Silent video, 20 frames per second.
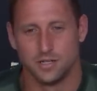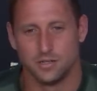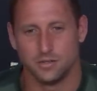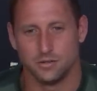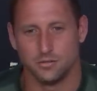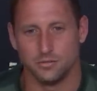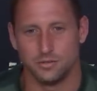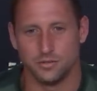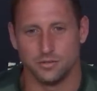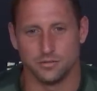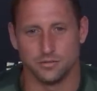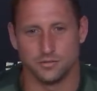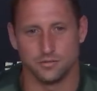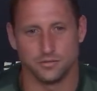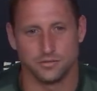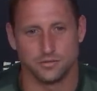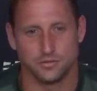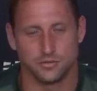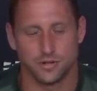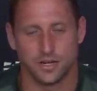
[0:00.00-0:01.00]
who you're
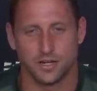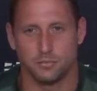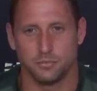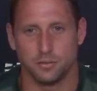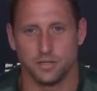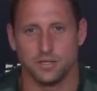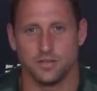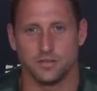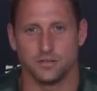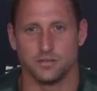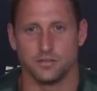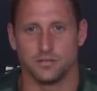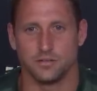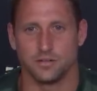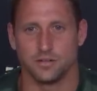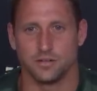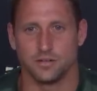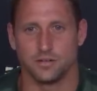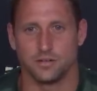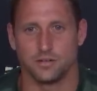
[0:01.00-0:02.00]
trying to be and,
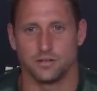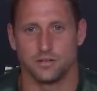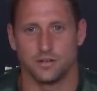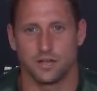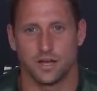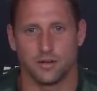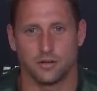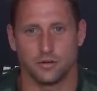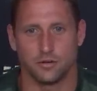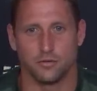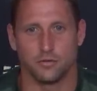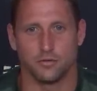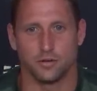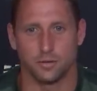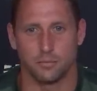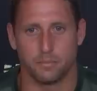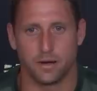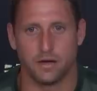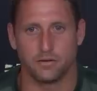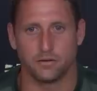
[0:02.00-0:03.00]
and how you're going
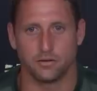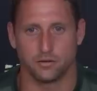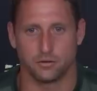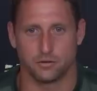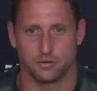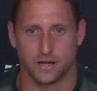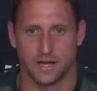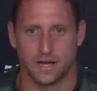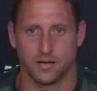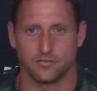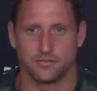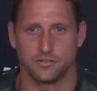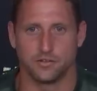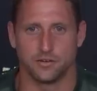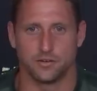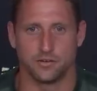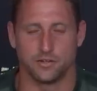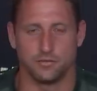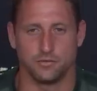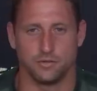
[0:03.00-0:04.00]
about your craft and
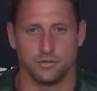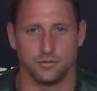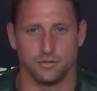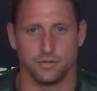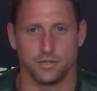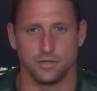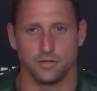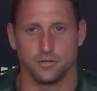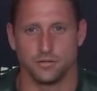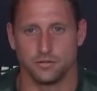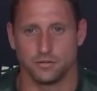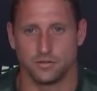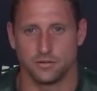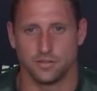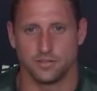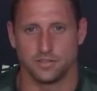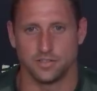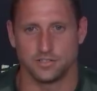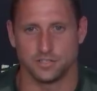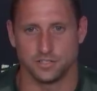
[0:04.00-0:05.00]
are you doing the
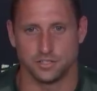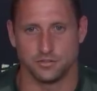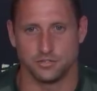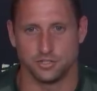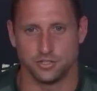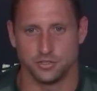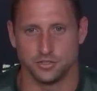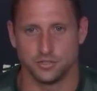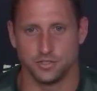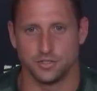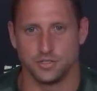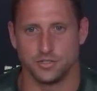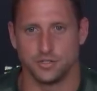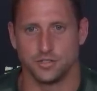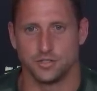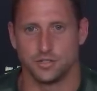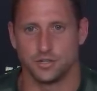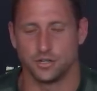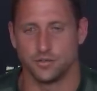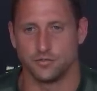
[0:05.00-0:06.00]
things that you should and
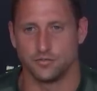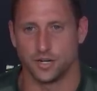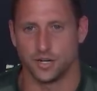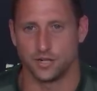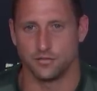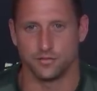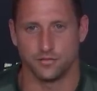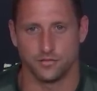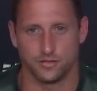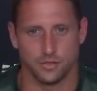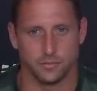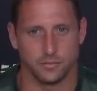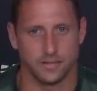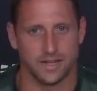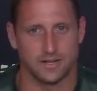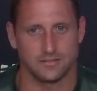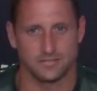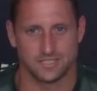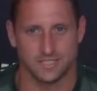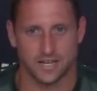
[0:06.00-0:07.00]
are you finding fulfillment
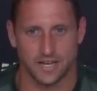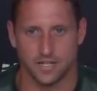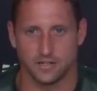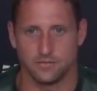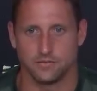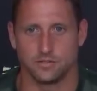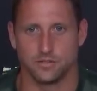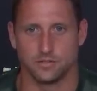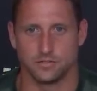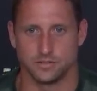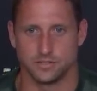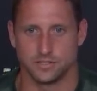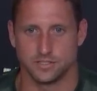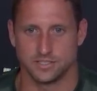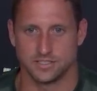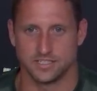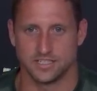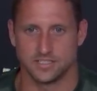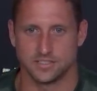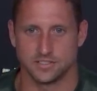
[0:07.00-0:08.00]
outside of those
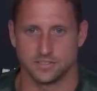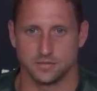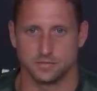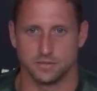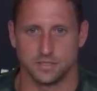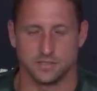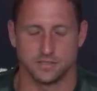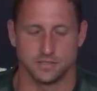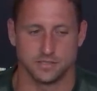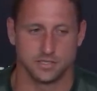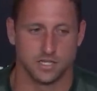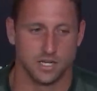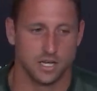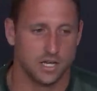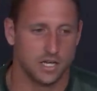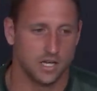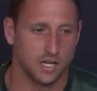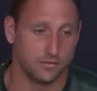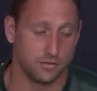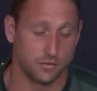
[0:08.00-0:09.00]
successes because
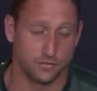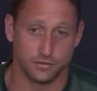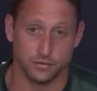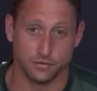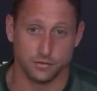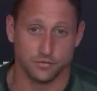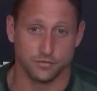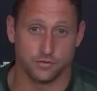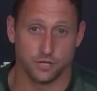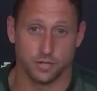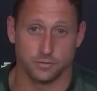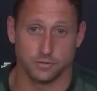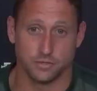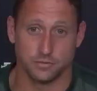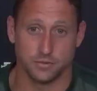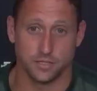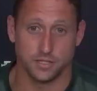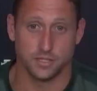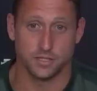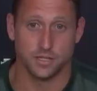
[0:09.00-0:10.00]
if they're few and far
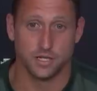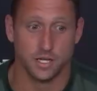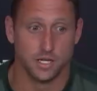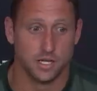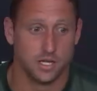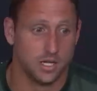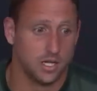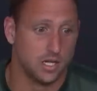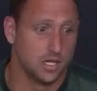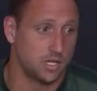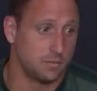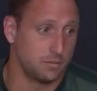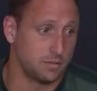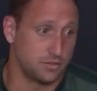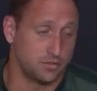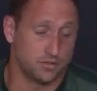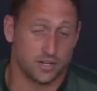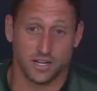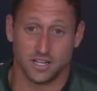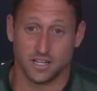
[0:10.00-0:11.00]
between but
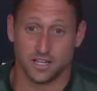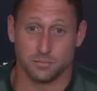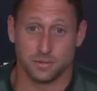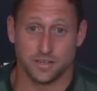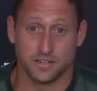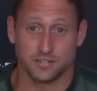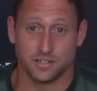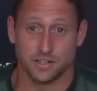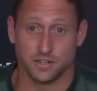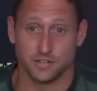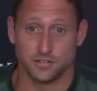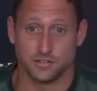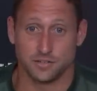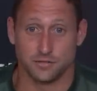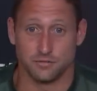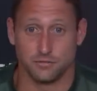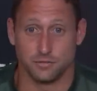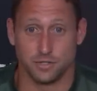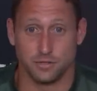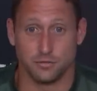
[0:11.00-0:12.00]
you're trying to get the best out of
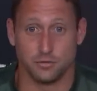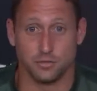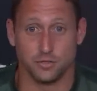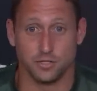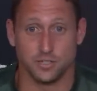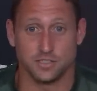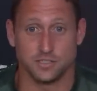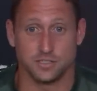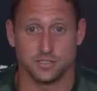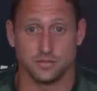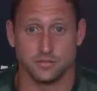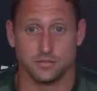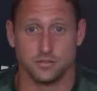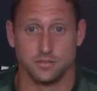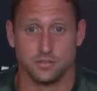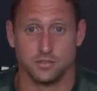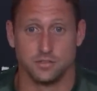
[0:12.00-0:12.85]
yourself what do you hold on to